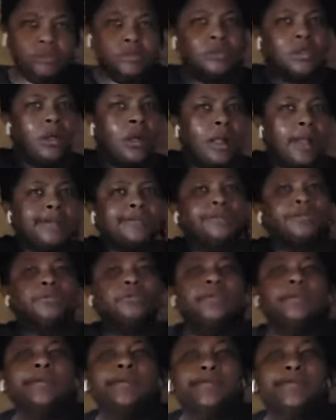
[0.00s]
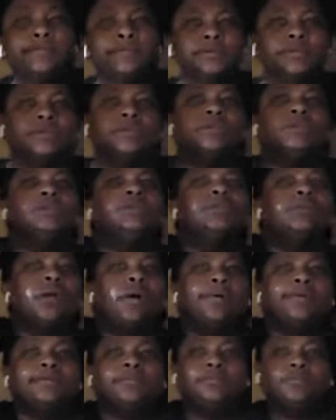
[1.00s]
With BLAST, you stay
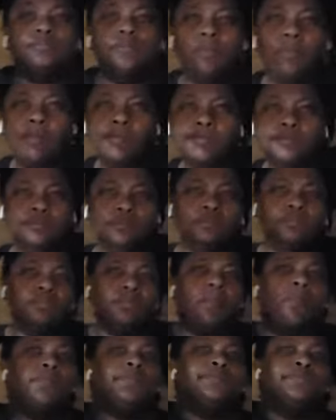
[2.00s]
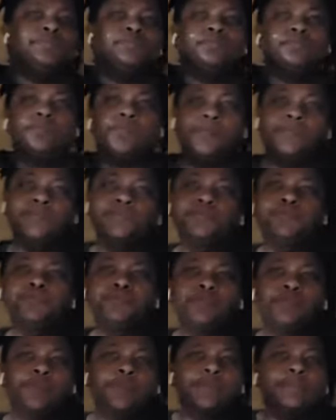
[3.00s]
seated and you also have
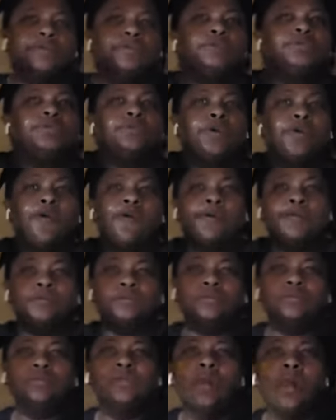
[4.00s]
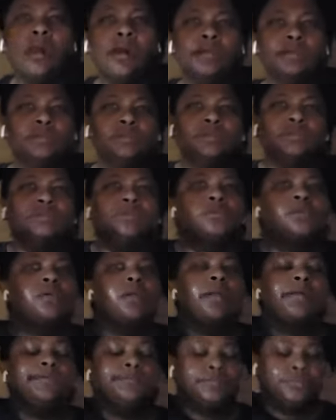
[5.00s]
arm movements that you use, which I really